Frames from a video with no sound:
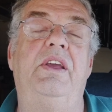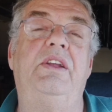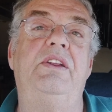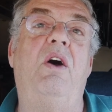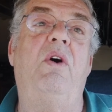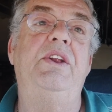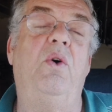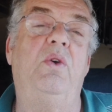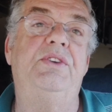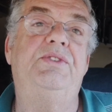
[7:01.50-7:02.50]
thing. Now, I
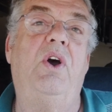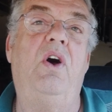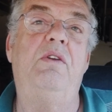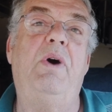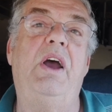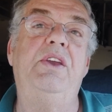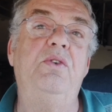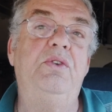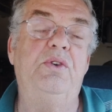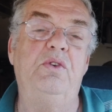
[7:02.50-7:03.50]
noticed on my
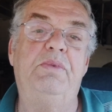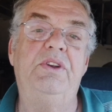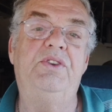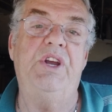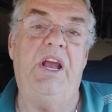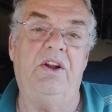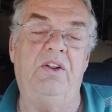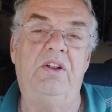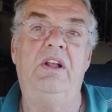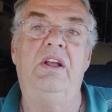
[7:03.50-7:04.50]
YouTube
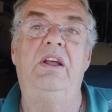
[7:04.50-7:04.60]
channel,